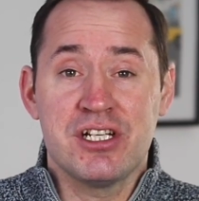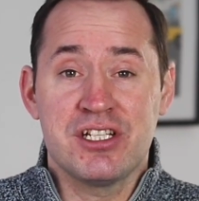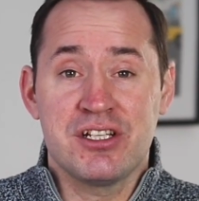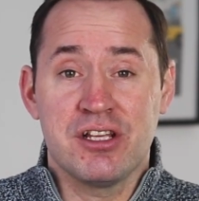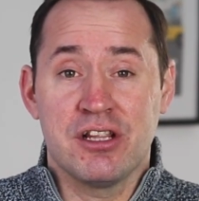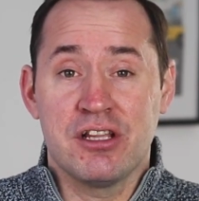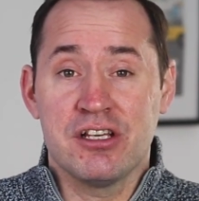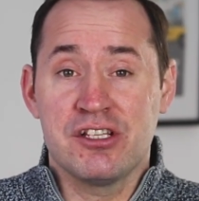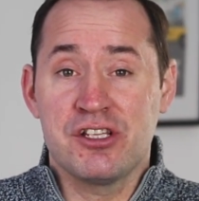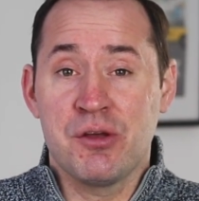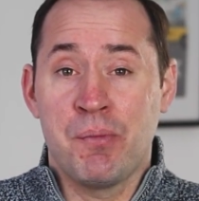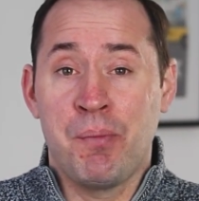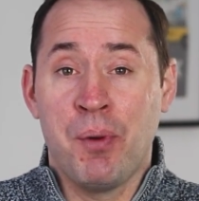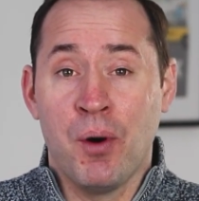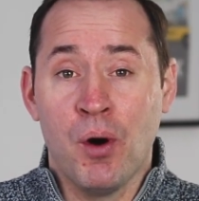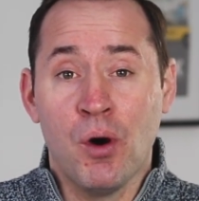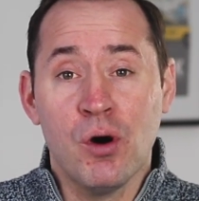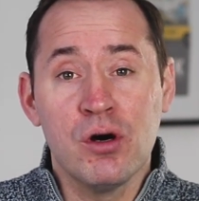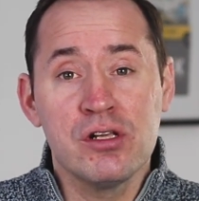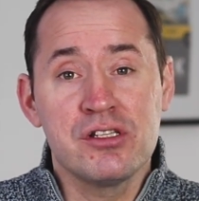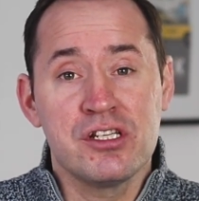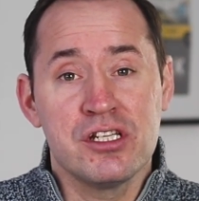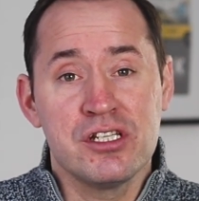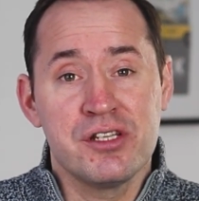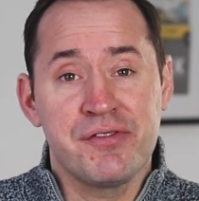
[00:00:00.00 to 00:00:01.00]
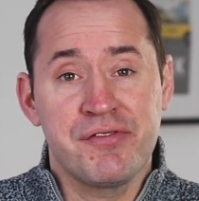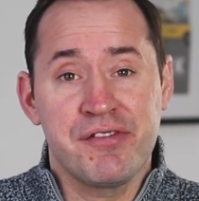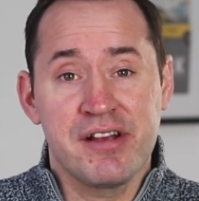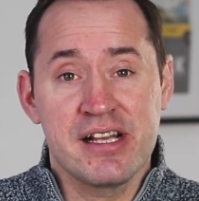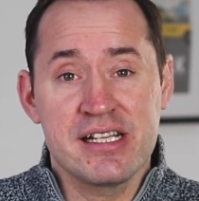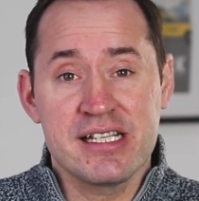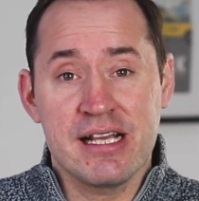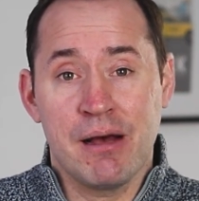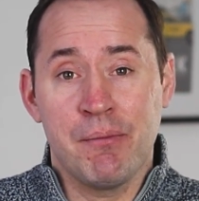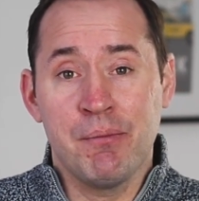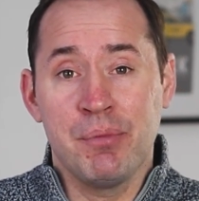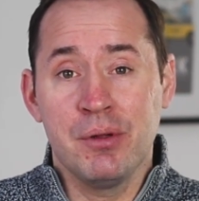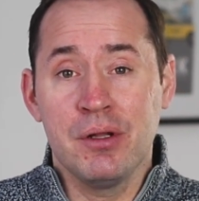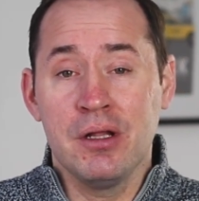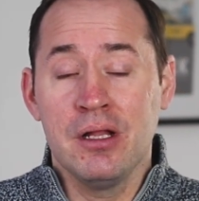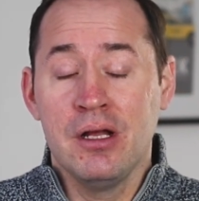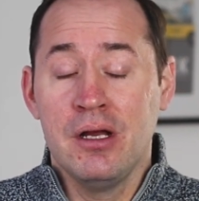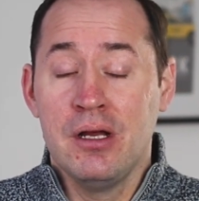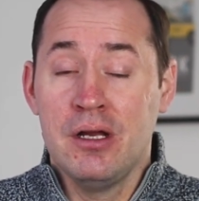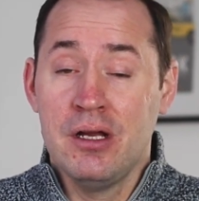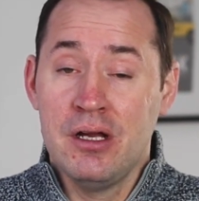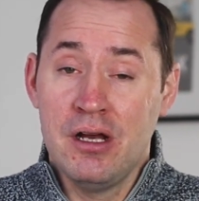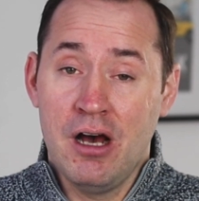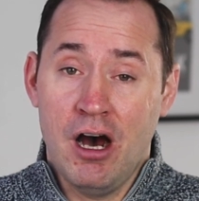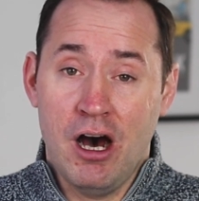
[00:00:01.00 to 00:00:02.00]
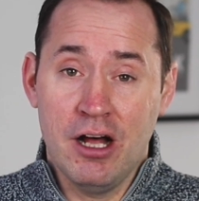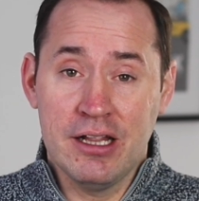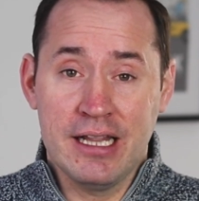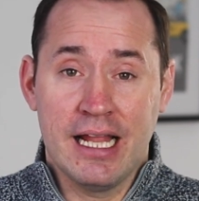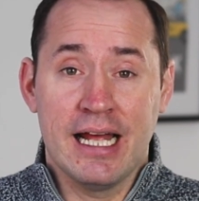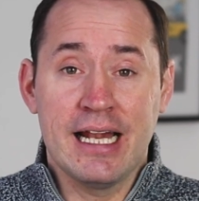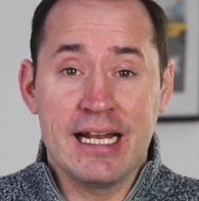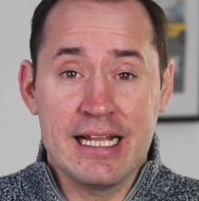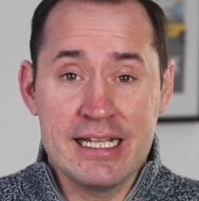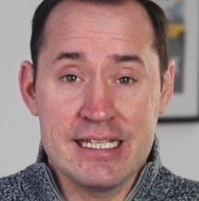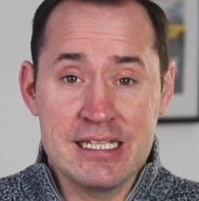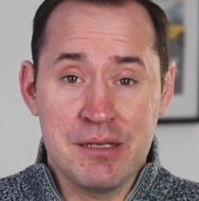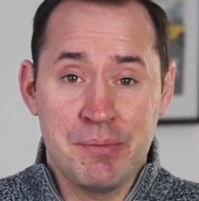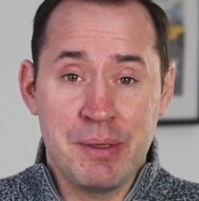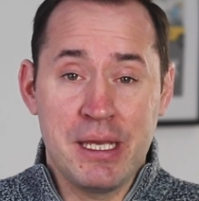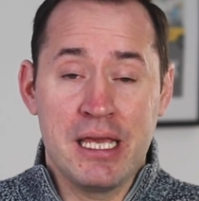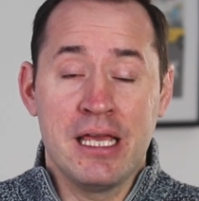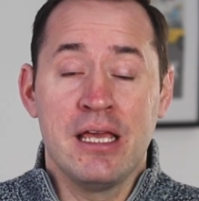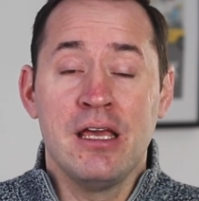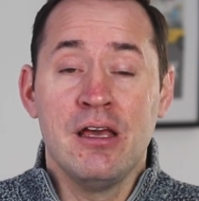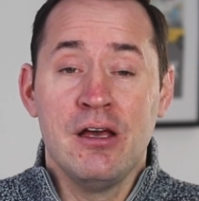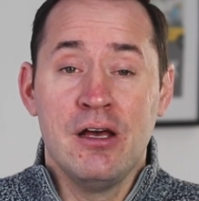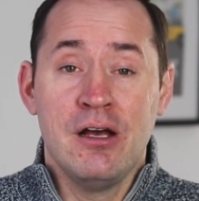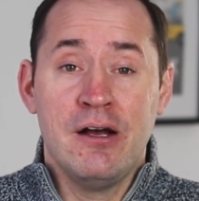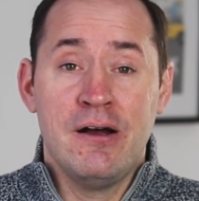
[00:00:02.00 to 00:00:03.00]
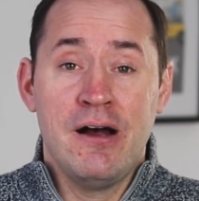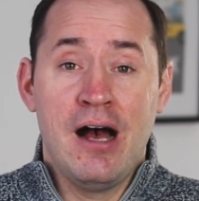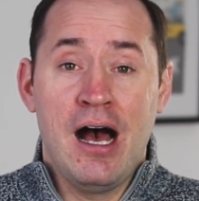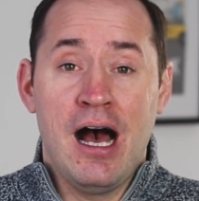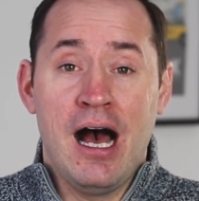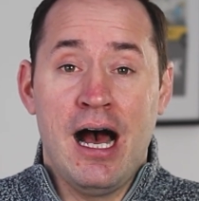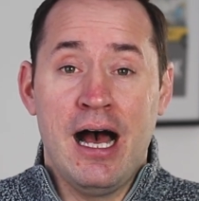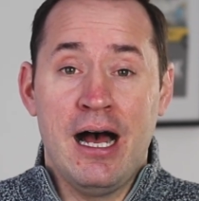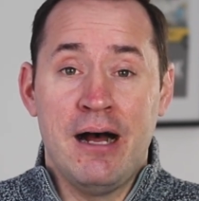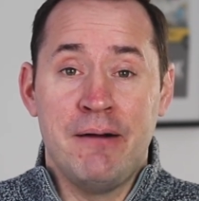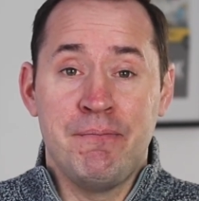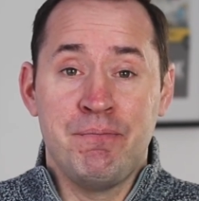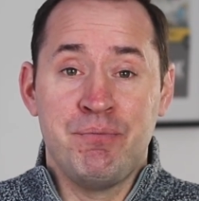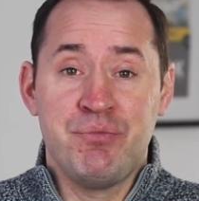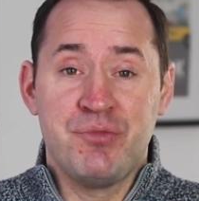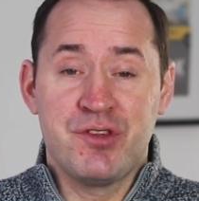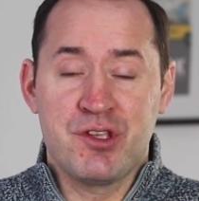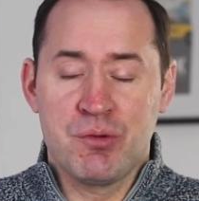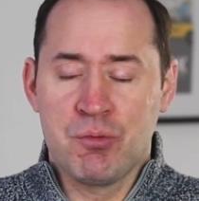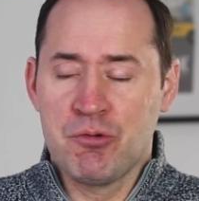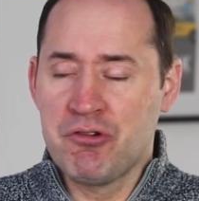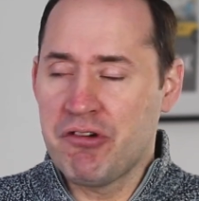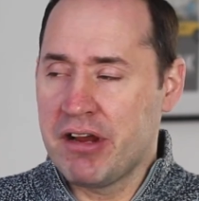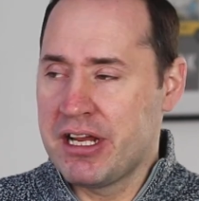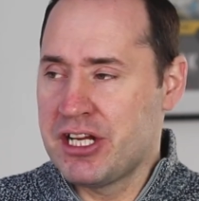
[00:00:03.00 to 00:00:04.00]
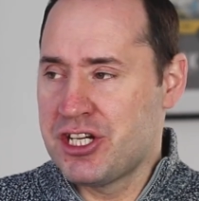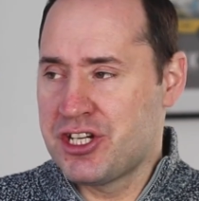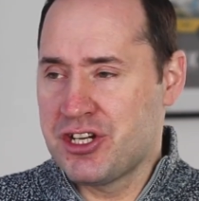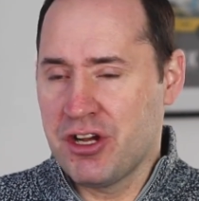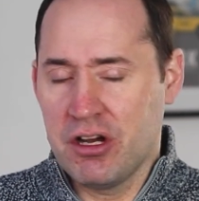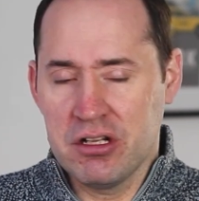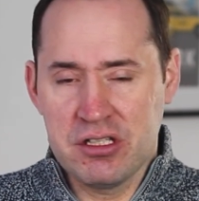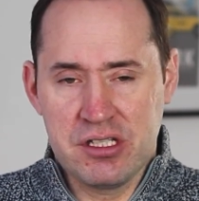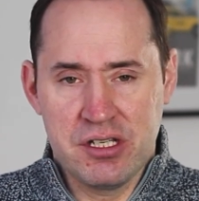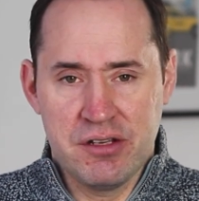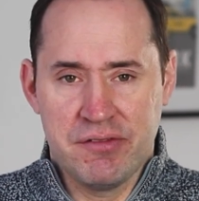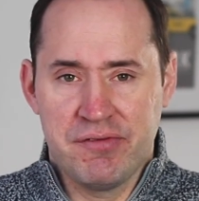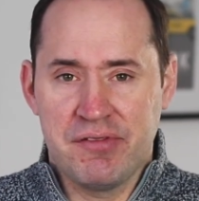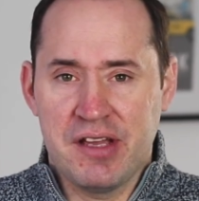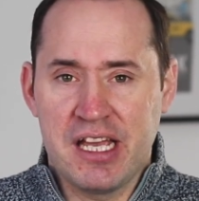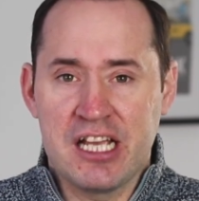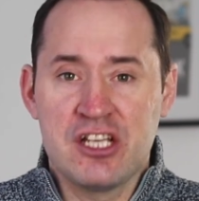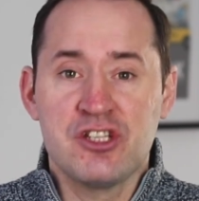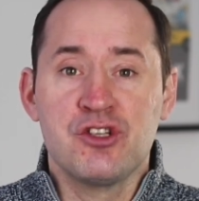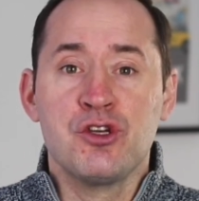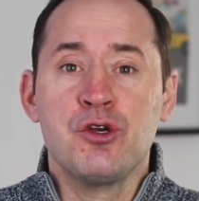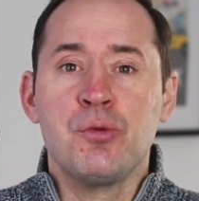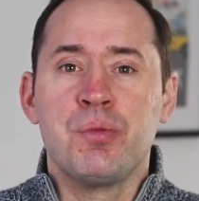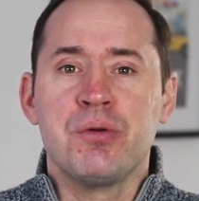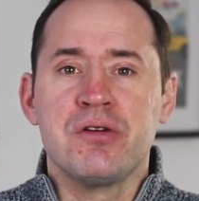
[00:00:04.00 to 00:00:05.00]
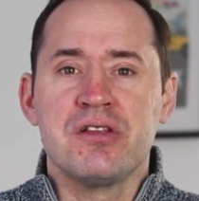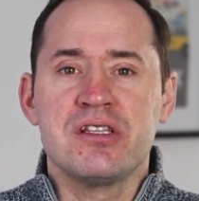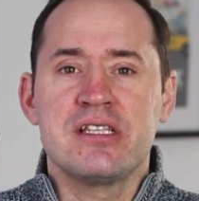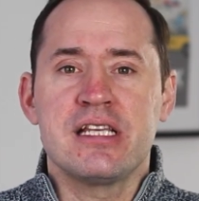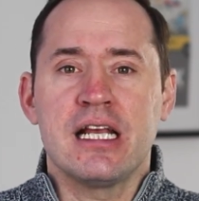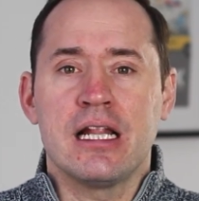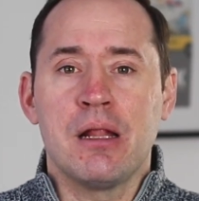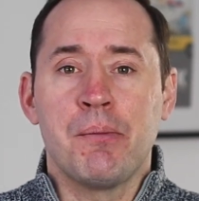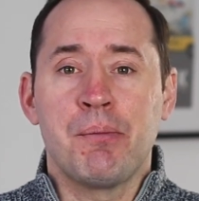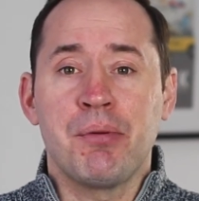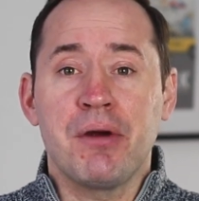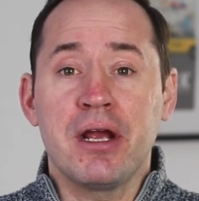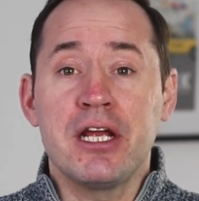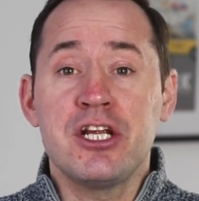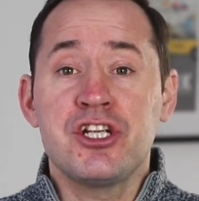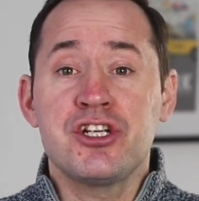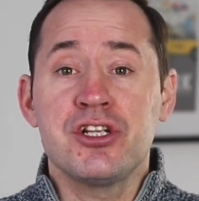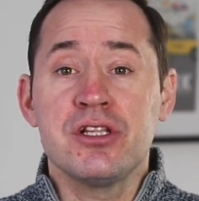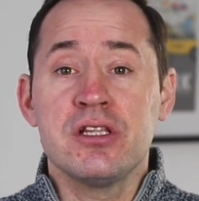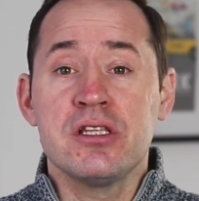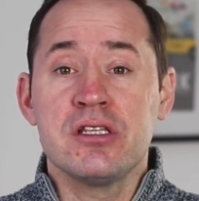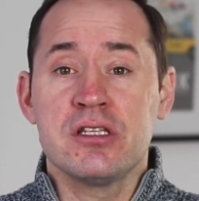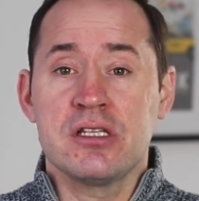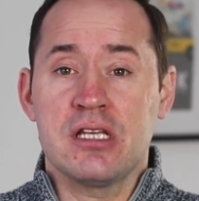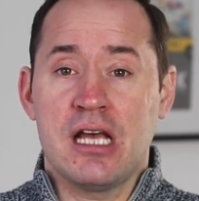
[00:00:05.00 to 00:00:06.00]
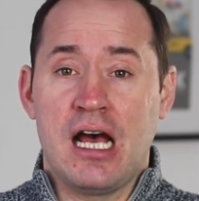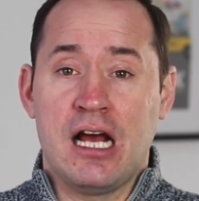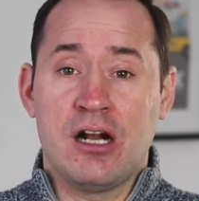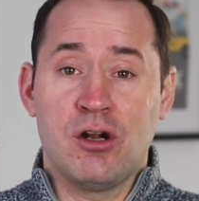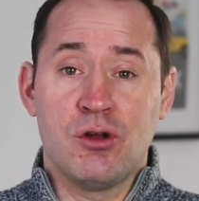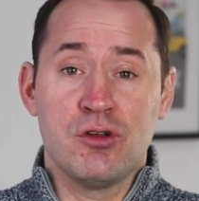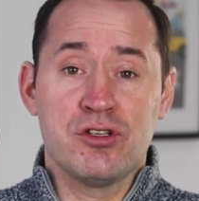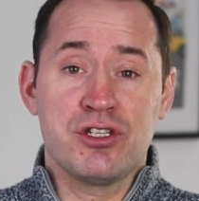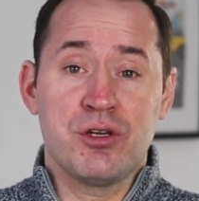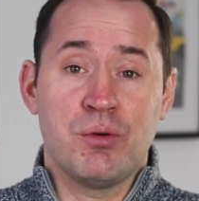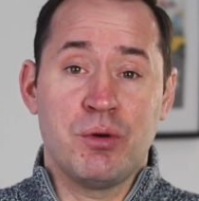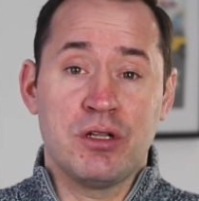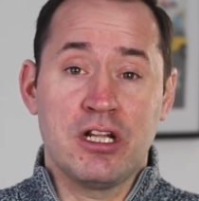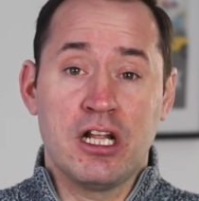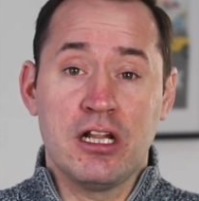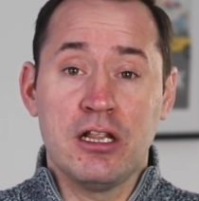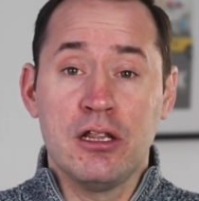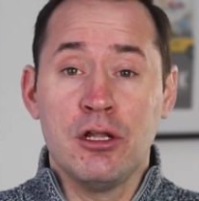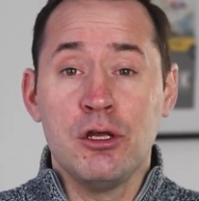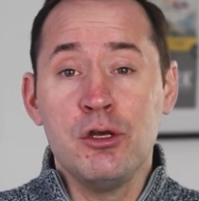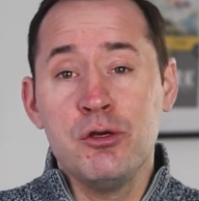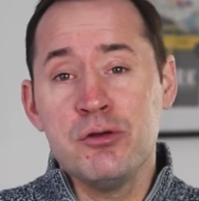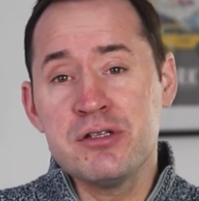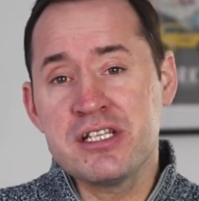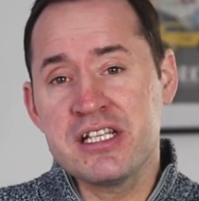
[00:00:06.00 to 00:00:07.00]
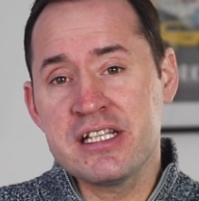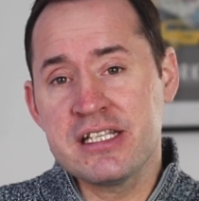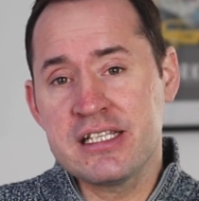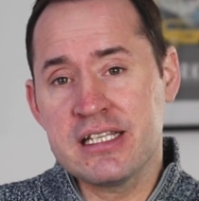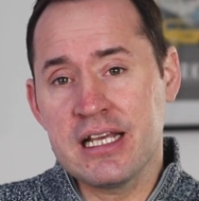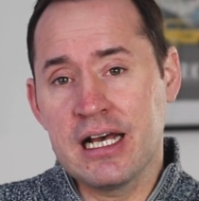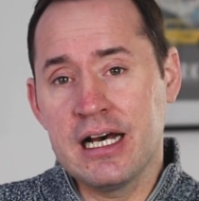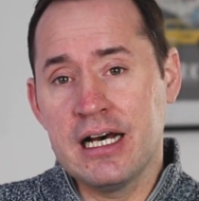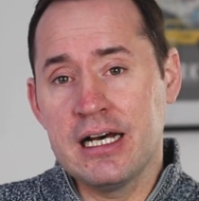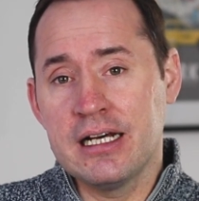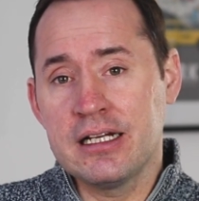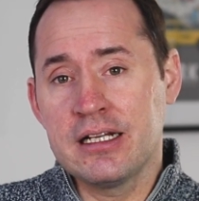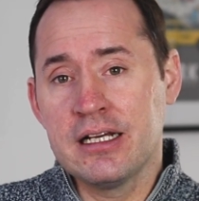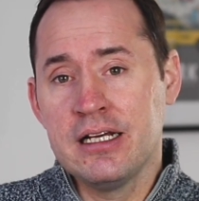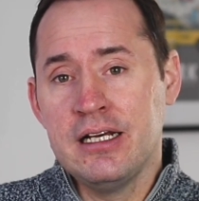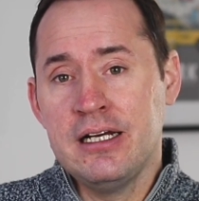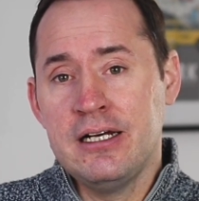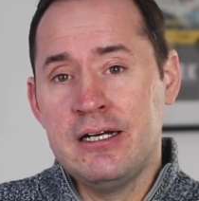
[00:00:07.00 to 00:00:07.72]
So the supporters, for example, are likely to be some great shots of exuberant celebrations, and also on the losing side,